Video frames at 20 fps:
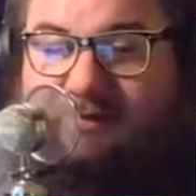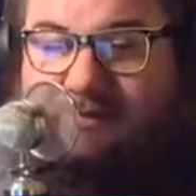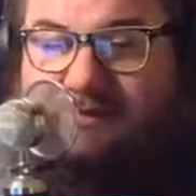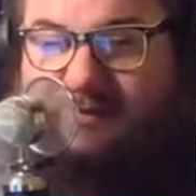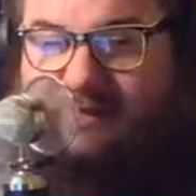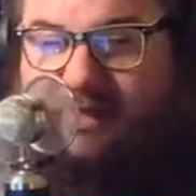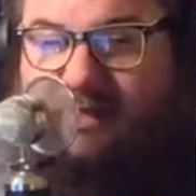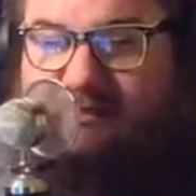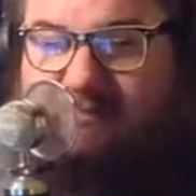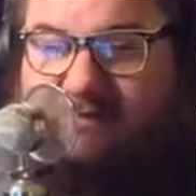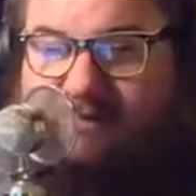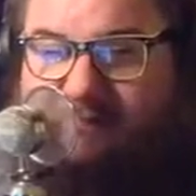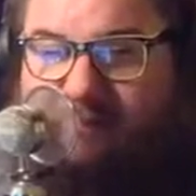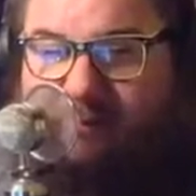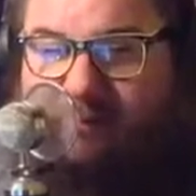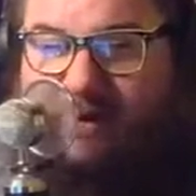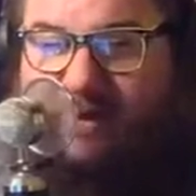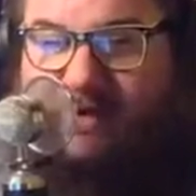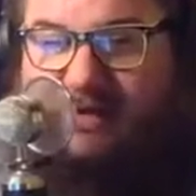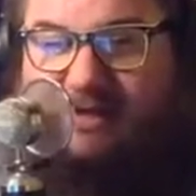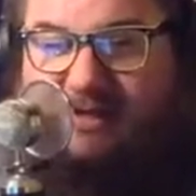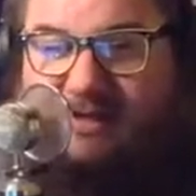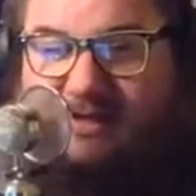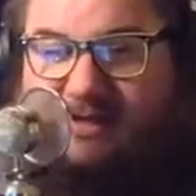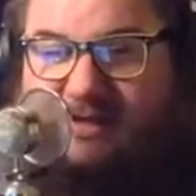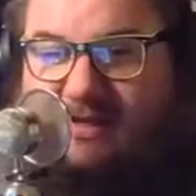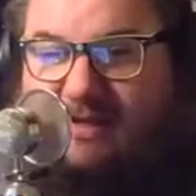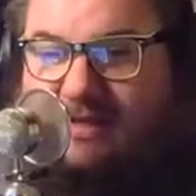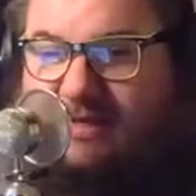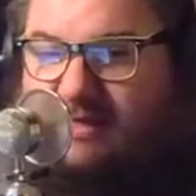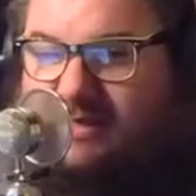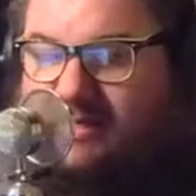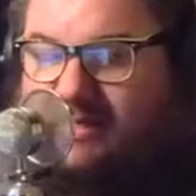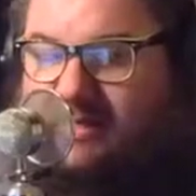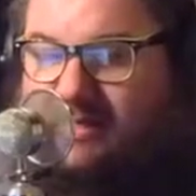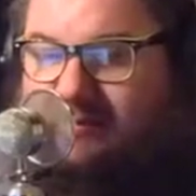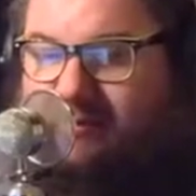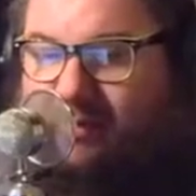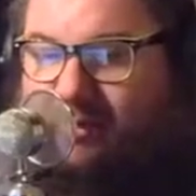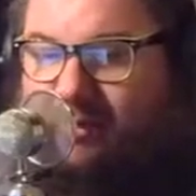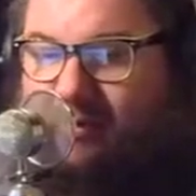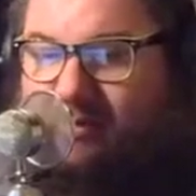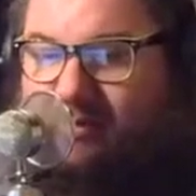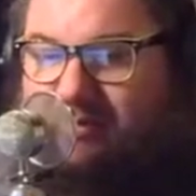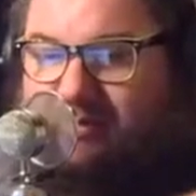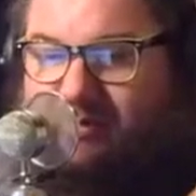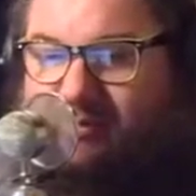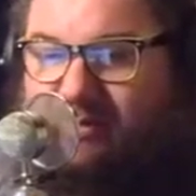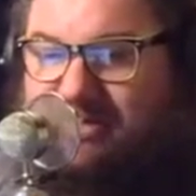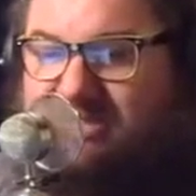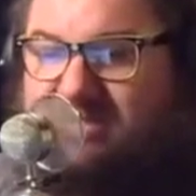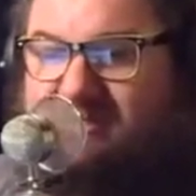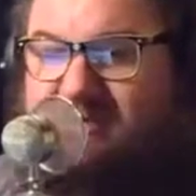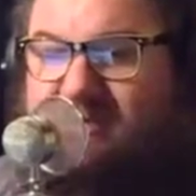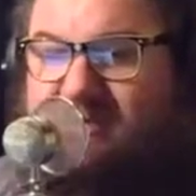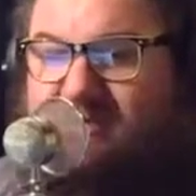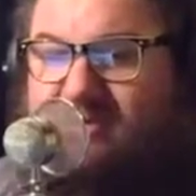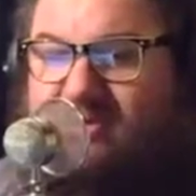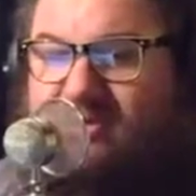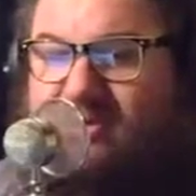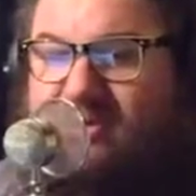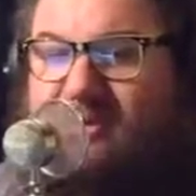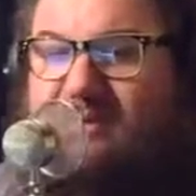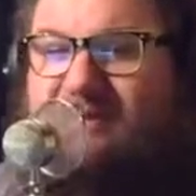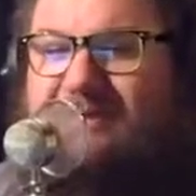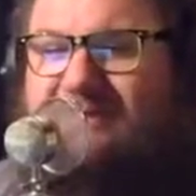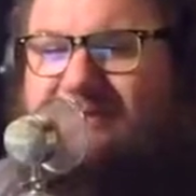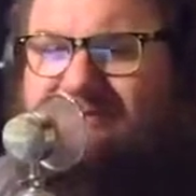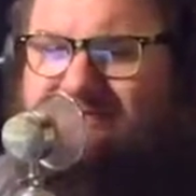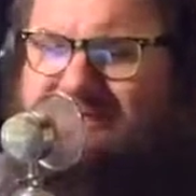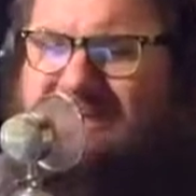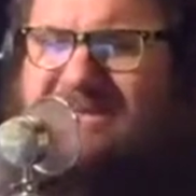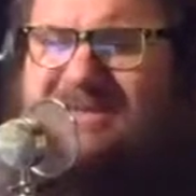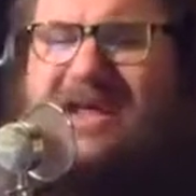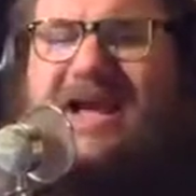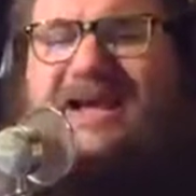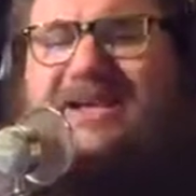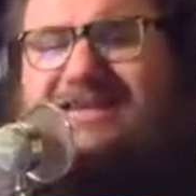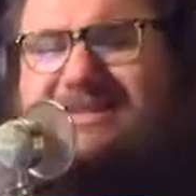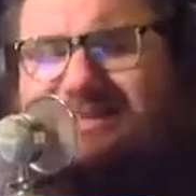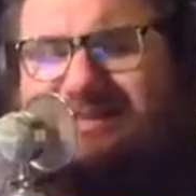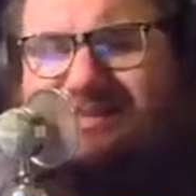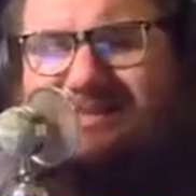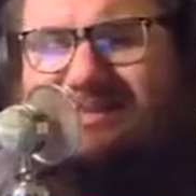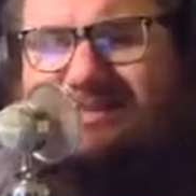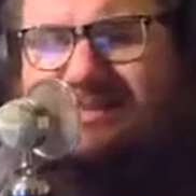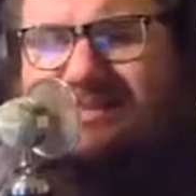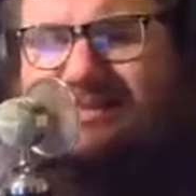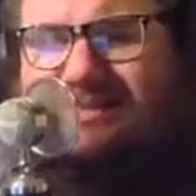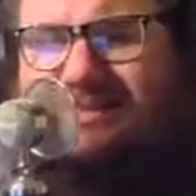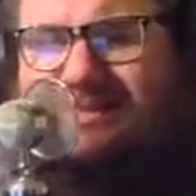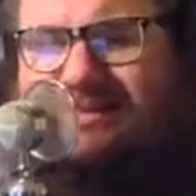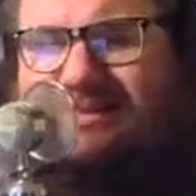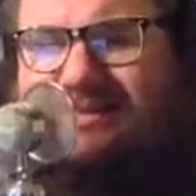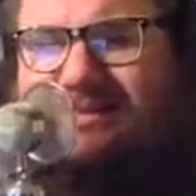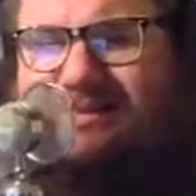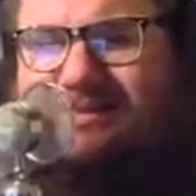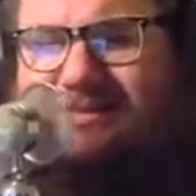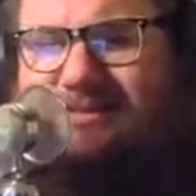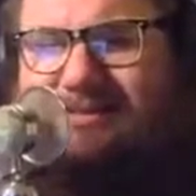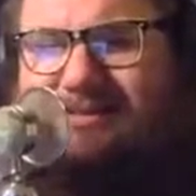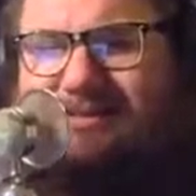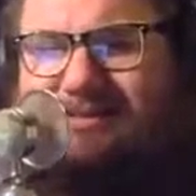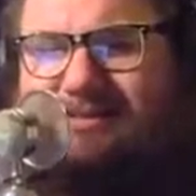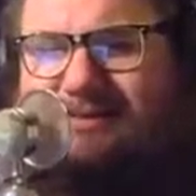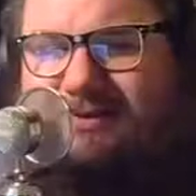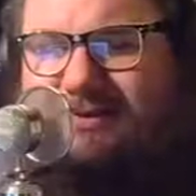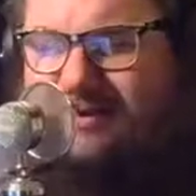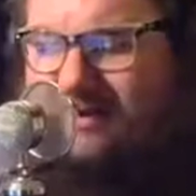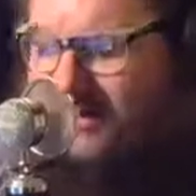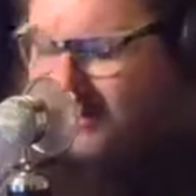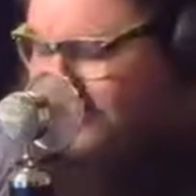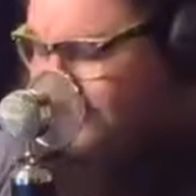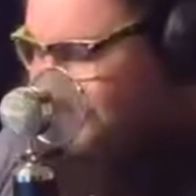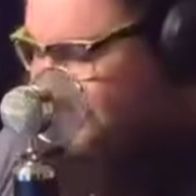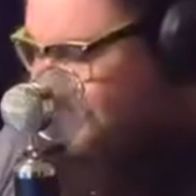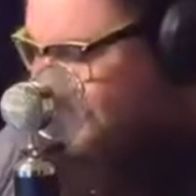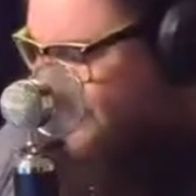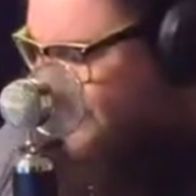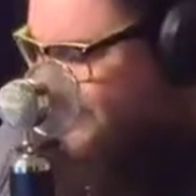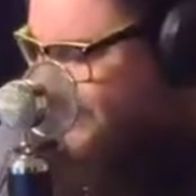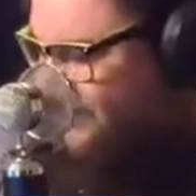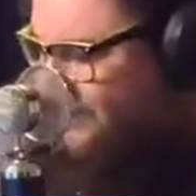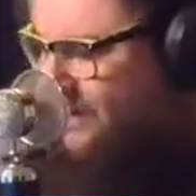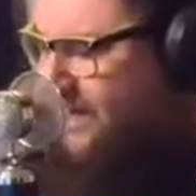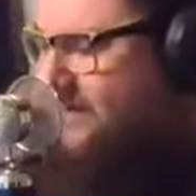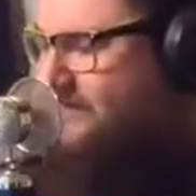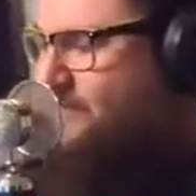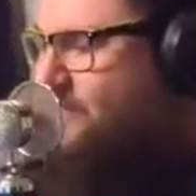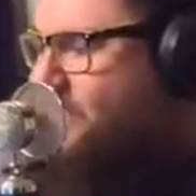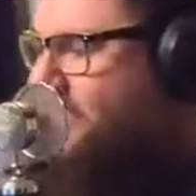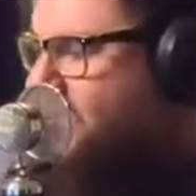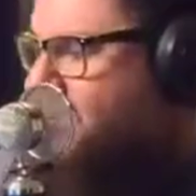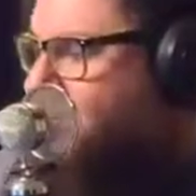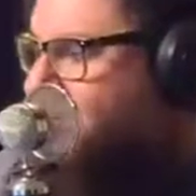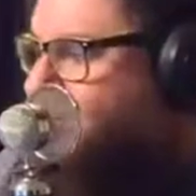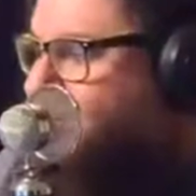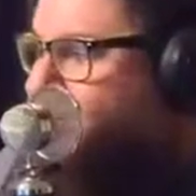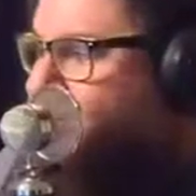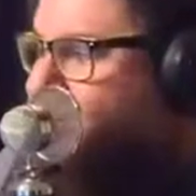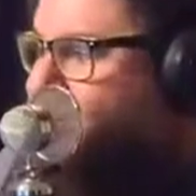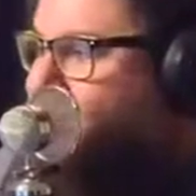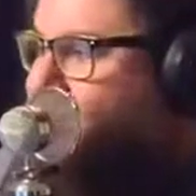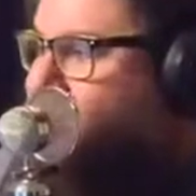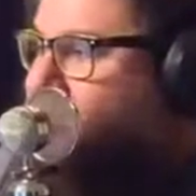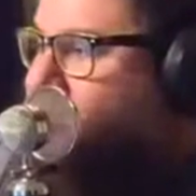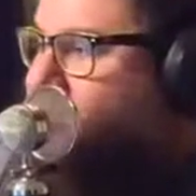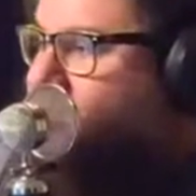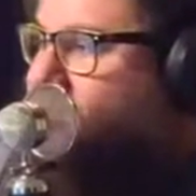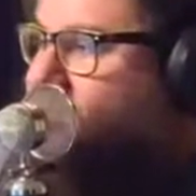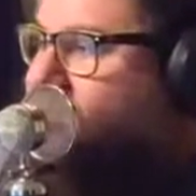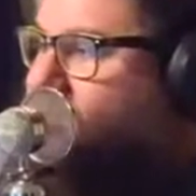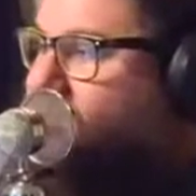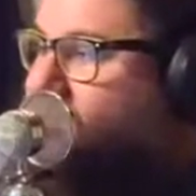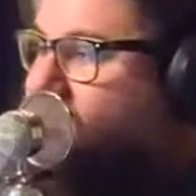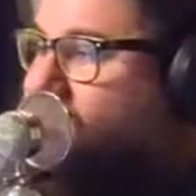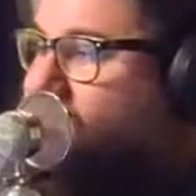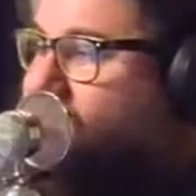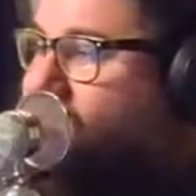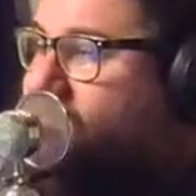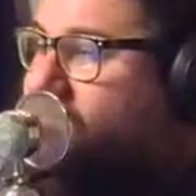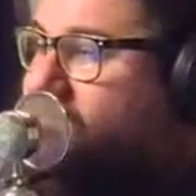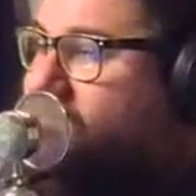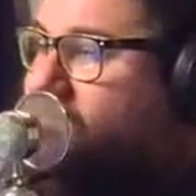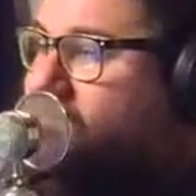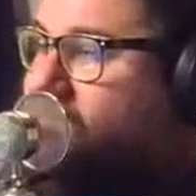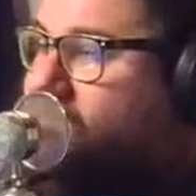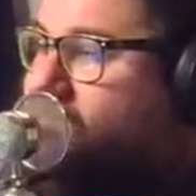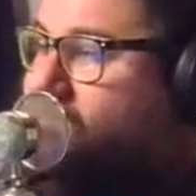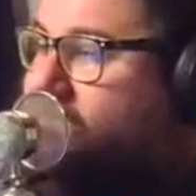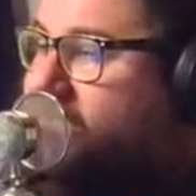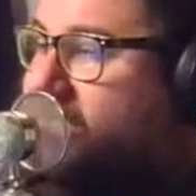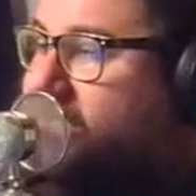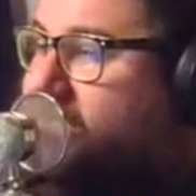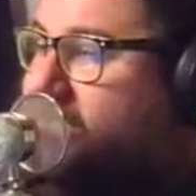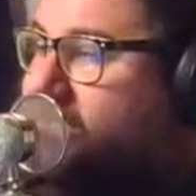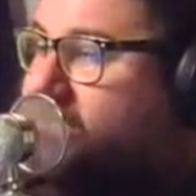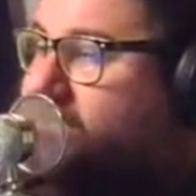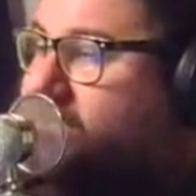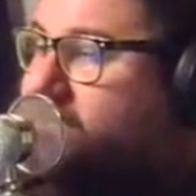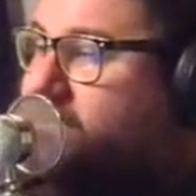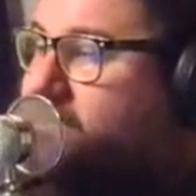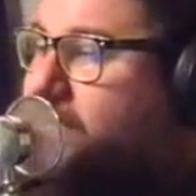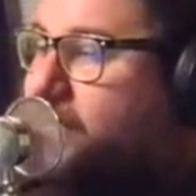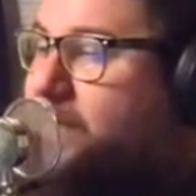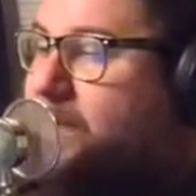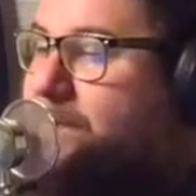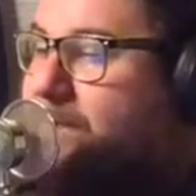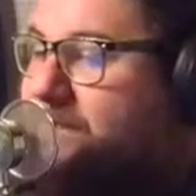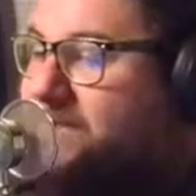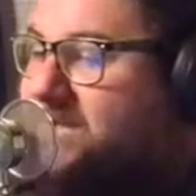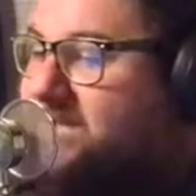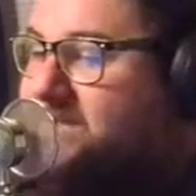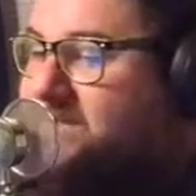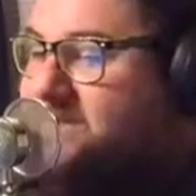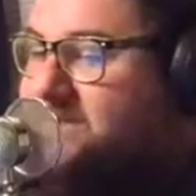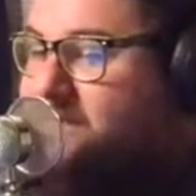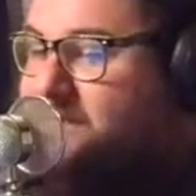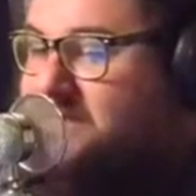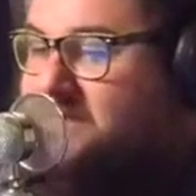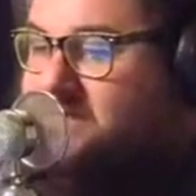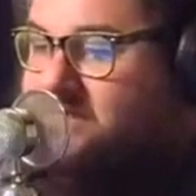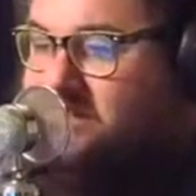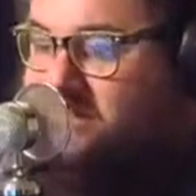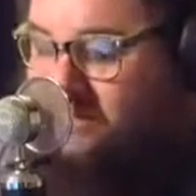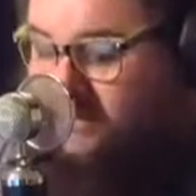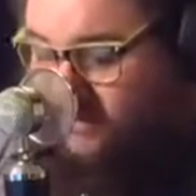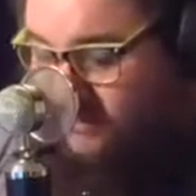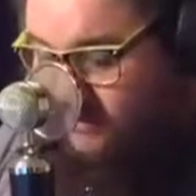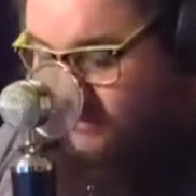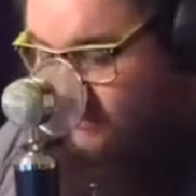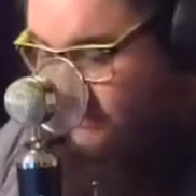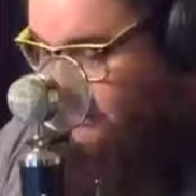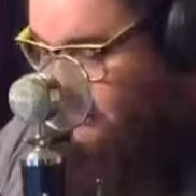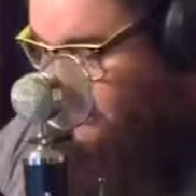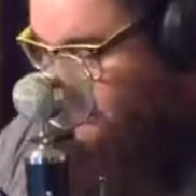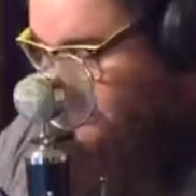Love everybody. In the immortal words of Richie Moon Shirt, be nice. All right, that's all I got for you. Love you. Mean it. Peace, bitches.